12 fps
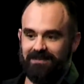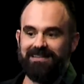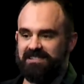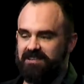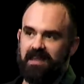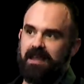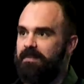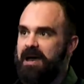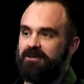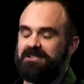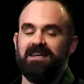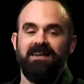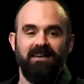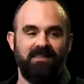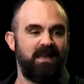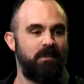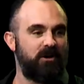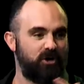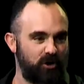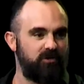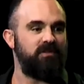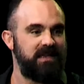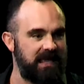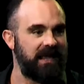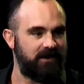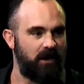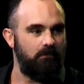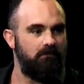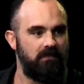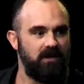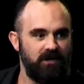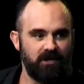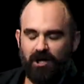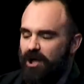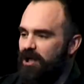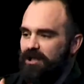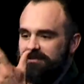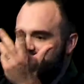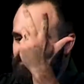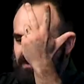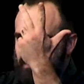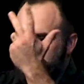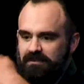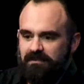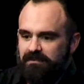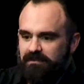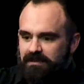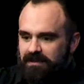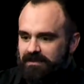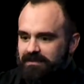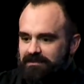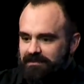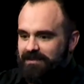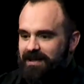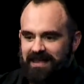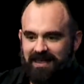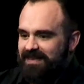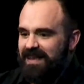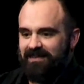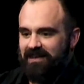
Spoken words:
Let's think about an earthly kingdom called, can't think of